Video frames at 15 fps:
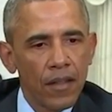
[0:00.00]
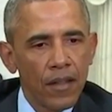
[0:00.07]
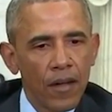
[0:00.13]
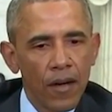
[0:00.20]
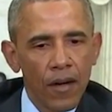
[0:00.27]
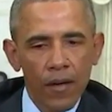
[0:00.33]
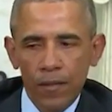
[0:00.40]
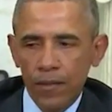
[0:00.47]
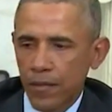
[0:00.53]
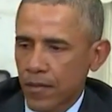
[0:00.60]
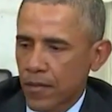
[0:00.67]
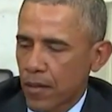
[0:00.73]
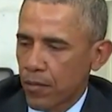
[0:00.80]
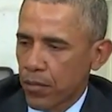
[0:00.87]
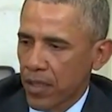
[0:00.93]
our
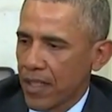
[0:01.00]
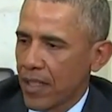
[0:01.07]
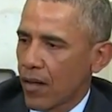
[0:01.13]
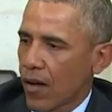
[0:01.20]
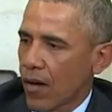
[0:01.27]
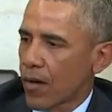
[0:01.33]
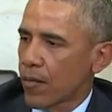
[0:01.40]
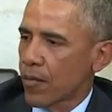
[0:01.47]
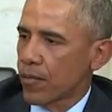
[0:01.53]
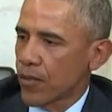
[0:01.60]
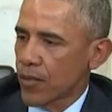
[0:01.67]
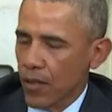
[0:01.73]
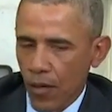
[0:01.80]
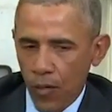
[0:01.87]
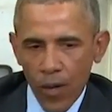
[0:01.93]
complete
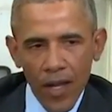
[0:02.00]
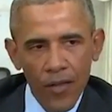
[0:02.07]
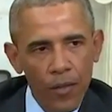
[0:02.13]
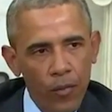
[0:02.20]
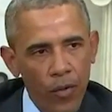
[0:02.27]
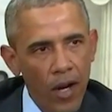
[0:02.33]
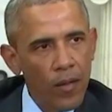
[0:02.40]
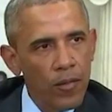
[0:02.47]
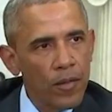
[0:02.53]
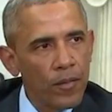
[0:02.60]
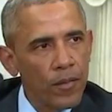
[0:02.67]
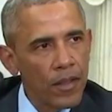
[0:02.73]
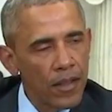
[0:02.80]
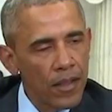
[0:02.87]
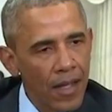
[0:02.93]
arms around the
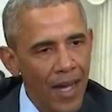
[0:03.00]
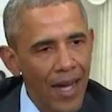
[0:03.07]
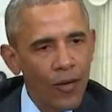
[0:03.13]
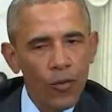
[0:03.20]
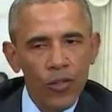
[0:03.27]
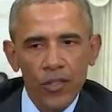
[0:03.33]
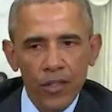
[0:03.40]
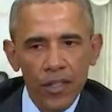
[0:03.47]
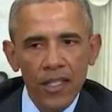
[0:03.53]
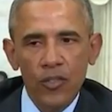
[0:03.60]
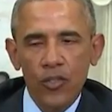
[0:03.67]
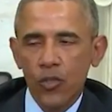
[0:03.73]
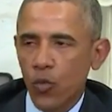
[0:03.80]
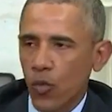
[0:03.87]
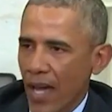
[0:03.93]
problem, Congress
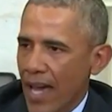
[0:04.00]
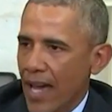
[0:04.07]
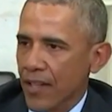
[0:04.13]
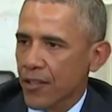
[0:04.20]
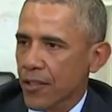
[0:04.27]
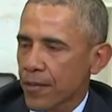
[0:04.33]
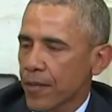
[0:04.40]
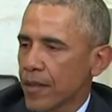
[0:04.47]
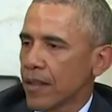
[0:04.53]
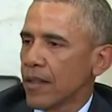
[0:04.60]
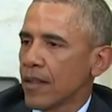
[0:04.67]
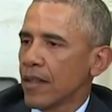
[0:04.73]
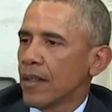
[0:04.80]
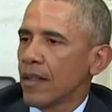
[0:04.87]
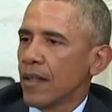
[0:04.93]
needs to act.
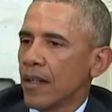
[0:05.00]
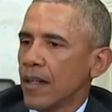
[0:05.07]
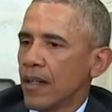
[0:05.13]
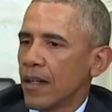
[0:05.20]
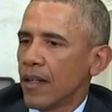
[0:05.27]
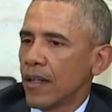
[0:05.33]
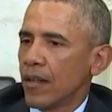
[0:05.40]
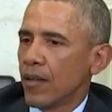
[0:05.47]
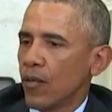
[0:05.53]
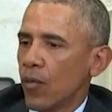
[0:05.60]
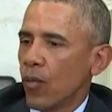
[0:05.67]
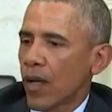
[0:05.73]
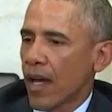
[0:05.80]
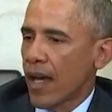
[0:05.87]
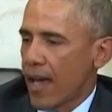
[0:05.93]
Uh,
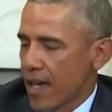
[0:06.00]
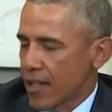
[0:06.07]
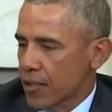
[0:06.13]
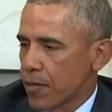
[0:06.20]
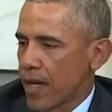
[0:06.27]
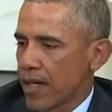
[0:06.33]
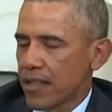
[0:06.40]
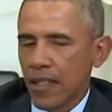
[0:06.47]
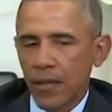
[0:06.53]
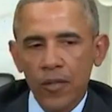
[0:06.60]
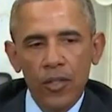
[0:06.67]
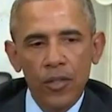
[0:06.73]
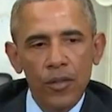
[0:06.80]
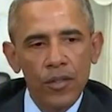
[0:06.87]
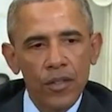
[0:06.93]
what I asked my team
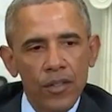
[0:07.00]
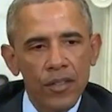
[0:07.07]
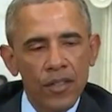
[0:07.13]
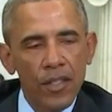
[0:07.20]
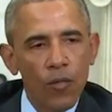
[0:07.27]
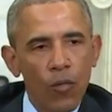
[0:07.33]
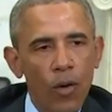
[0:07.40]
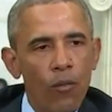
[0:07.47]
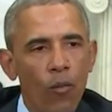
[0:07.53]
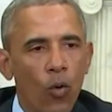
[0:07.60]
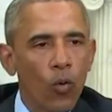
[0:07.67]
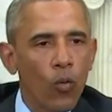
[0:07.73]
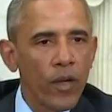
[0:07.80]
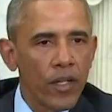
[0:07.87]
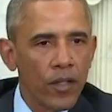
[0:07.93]
to do is to see what
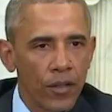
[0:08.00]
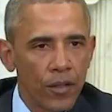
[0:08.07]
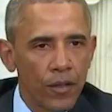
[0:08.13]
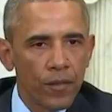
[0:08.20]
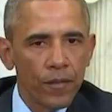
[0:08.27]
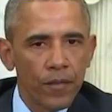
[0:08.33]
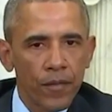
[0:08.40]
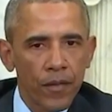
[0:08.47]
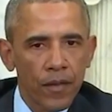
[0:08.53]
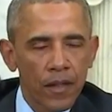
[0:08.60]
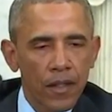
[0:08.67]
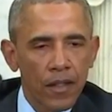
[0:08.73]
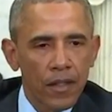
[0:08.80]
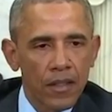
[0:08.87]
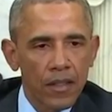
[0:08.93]
more we could do
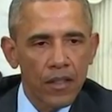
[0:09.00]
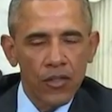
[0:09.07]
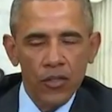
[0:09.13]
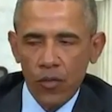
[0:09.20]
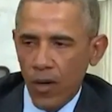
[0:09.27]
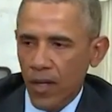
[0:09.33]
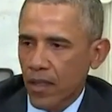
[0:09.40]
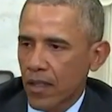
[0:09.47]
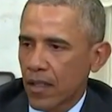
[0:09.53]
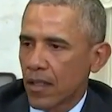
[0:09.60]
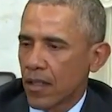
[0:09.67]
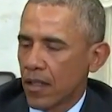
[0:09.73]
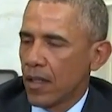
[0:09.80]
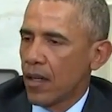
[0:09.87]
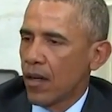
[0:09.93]
uh, to strengthen
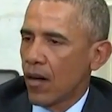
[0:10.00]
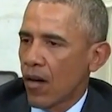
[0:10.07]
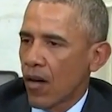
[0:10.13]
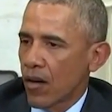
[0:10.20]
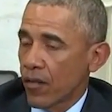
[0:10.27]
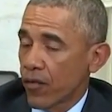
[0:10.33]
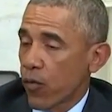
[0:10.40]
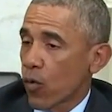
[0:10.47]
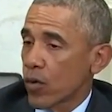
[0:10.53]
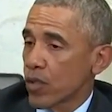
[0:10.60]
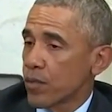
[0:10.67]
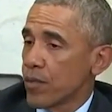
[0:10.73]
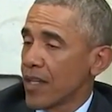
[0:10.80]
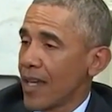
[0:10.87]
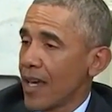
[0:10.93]
our
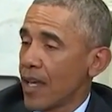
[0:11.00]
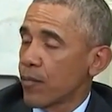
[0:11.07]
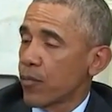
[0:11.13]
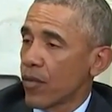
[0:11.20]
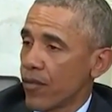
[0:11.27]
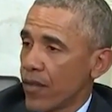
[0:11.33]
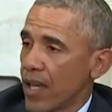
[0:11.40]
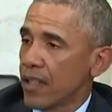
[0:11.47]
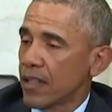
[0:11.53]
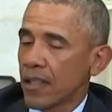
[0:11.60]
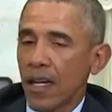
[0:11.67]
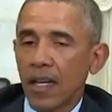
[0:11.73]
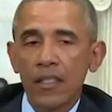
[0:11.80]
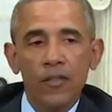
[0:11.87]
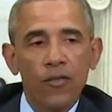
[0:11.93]
enforcement and prevent
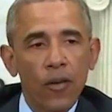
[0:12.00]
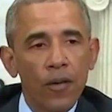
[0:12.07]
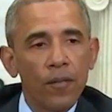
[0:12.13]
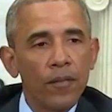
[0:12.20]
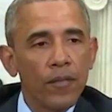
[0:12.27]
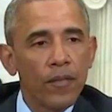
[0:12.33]
guns from